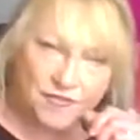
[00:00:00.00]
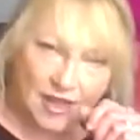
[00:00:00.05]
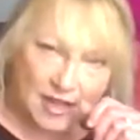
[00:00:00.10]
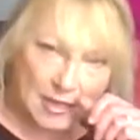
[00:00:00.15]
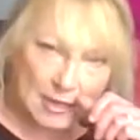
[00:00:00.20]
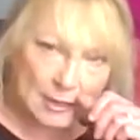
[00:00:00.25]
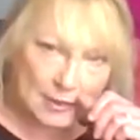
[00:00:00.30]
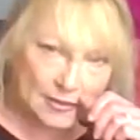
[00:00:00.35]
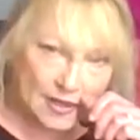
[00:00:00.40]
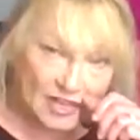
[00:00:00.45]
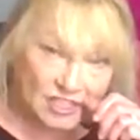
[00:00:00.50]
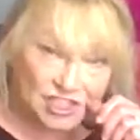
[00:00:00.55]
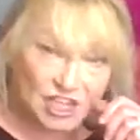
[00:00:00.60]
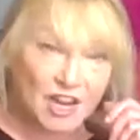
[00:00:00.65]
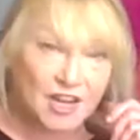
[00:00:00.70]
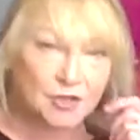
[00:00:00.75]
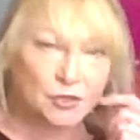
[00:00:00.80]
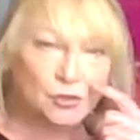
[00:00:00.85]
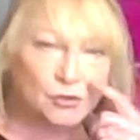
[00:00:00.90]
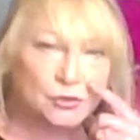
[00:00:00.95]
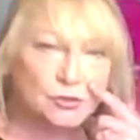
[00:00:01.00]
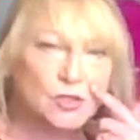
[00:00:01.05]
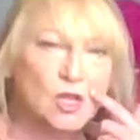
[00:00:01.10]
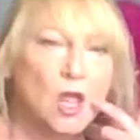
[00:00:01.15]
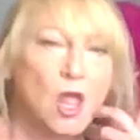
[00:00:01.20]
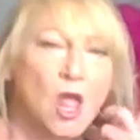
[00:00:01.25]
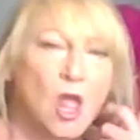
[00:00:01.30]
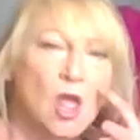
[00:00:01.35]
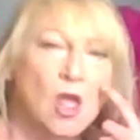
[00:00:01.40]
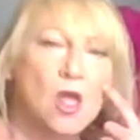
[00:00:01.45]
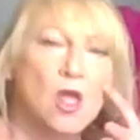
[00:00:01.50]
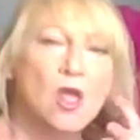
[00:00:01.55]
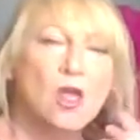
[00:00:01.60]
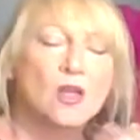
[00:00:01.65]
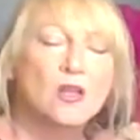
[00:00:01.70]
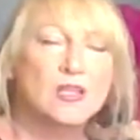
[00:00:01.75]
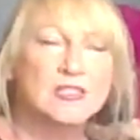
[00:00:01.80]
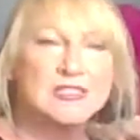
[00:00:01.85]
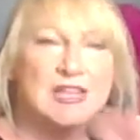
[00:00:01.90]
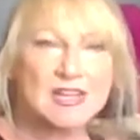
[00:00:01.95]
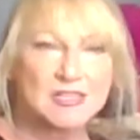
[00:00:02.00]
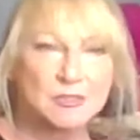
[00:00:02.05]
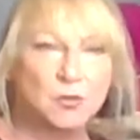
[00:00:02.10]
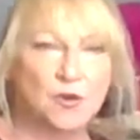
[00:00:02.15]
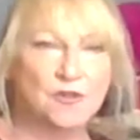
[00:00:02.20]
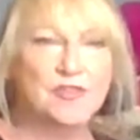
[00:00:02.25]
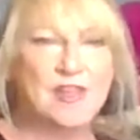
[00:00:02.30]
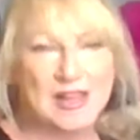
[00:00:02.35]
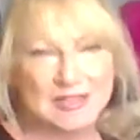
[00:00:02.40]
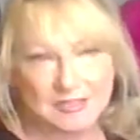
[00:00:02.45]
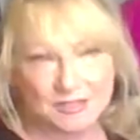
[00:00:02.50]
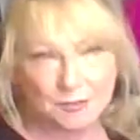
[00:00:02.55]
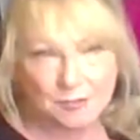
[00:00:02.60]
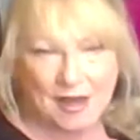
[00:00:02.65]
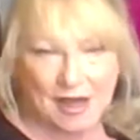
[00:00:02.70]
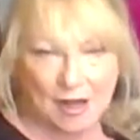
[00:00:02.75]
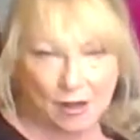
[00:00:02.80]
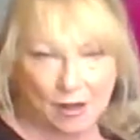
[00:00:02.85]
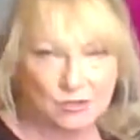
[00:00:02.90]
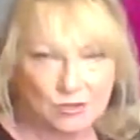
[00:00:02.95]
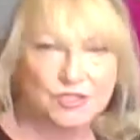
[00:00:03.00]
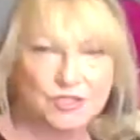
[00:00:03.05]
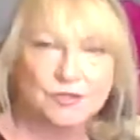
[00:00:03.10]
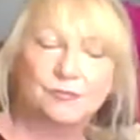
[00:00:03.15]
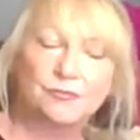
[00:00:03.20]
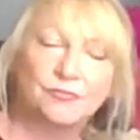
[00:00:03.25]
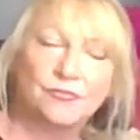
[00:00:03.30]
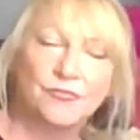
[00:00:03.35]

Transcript: that channel, because that's what that's about.